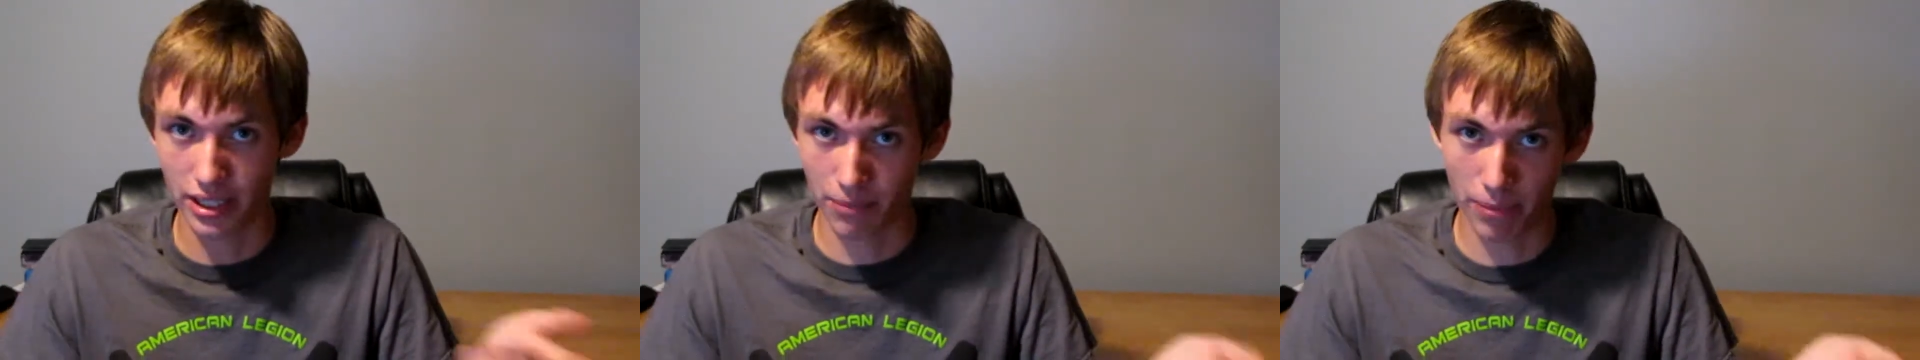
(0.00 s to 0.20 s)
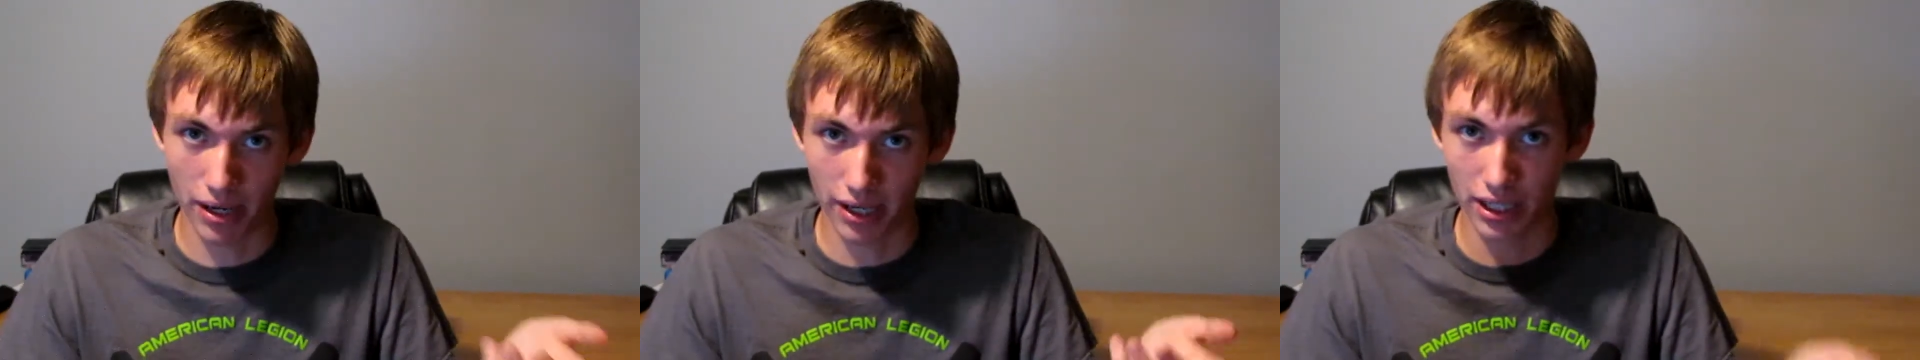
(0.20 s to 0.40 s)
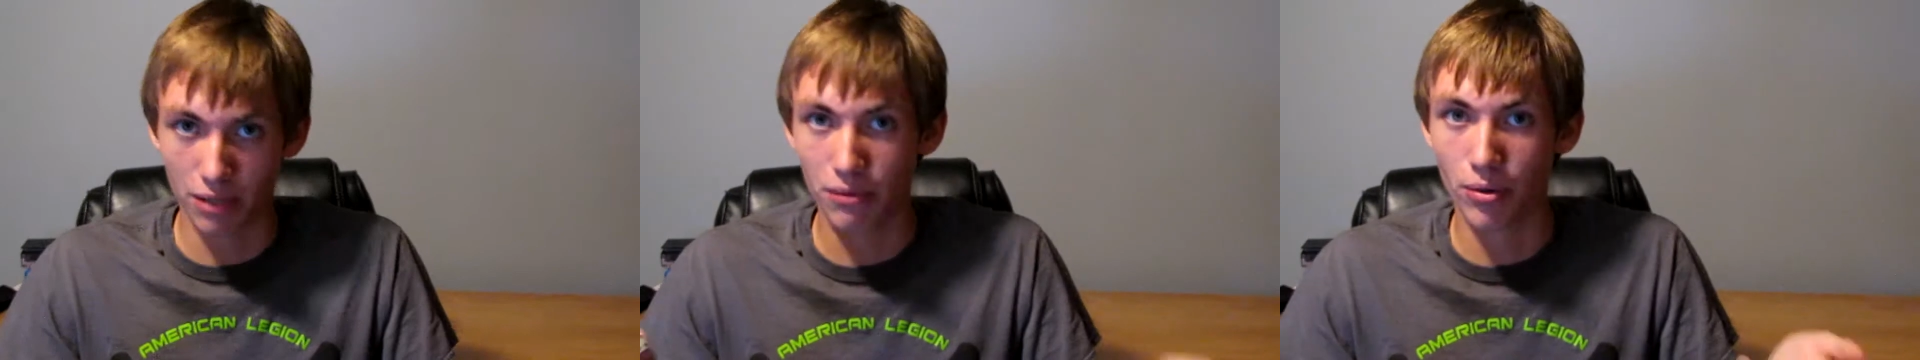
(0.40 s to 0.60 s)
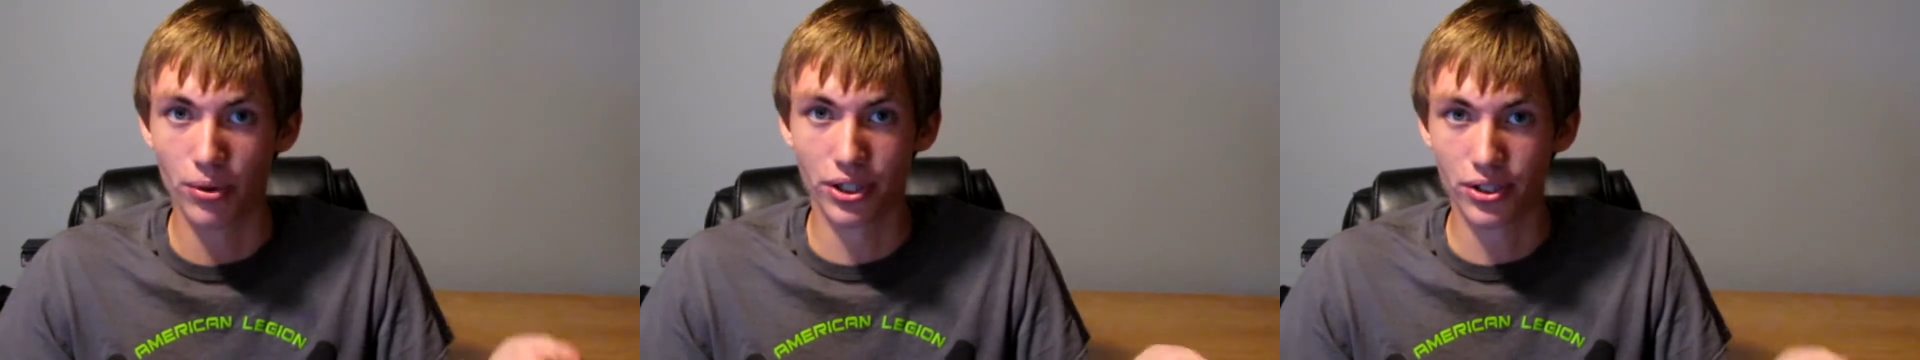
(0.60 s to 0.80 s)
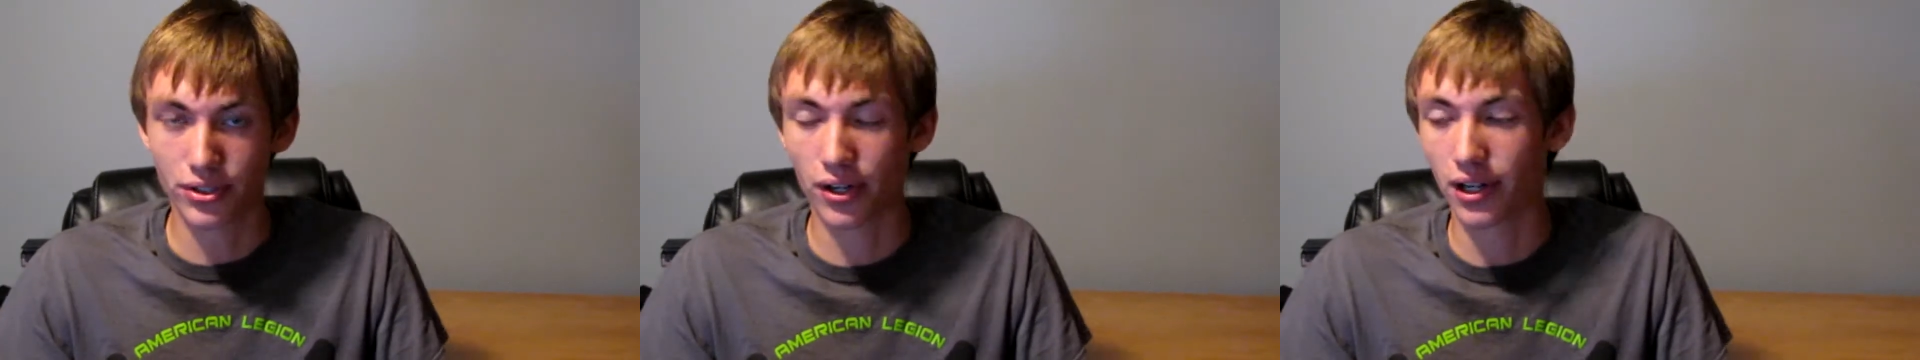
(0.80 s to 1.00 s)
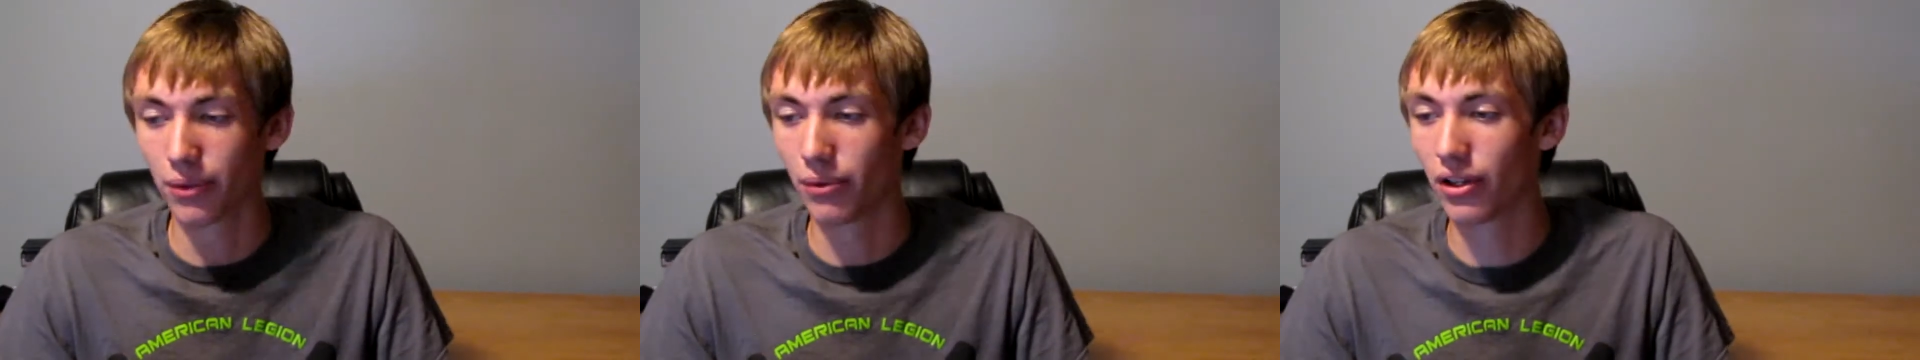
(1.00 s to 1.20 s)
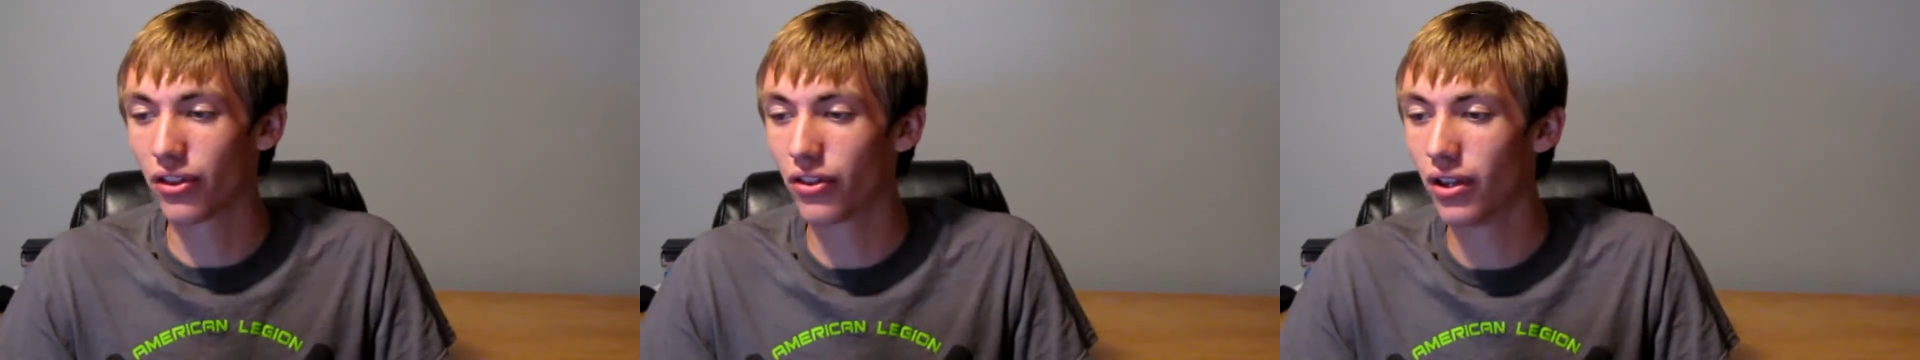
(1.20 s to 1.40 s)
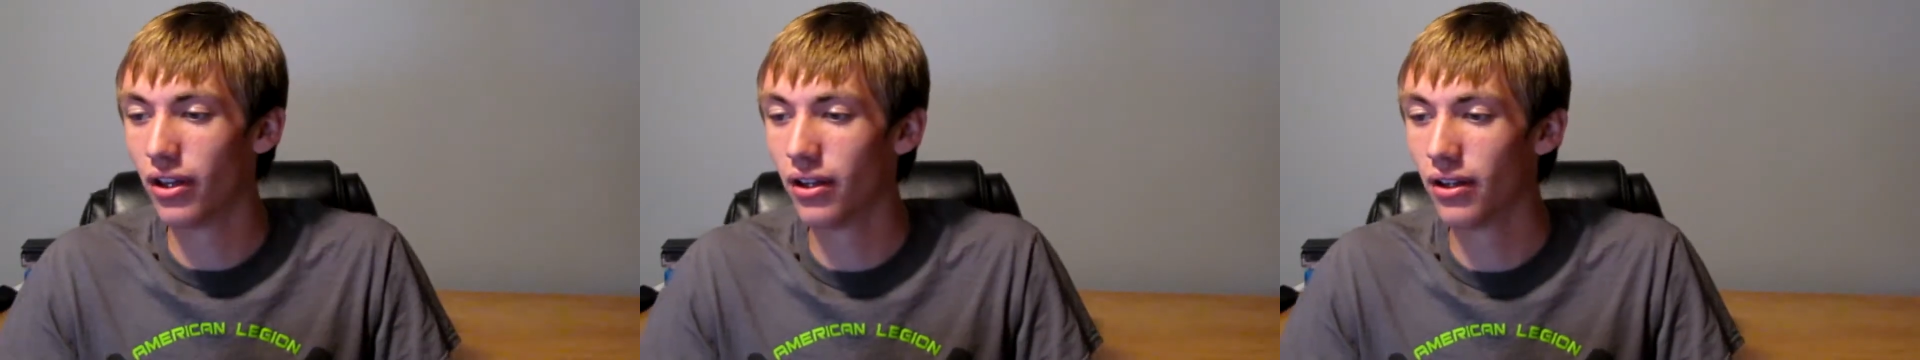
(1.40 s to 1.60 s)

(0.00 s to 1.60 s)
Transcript: depending on what one you started with?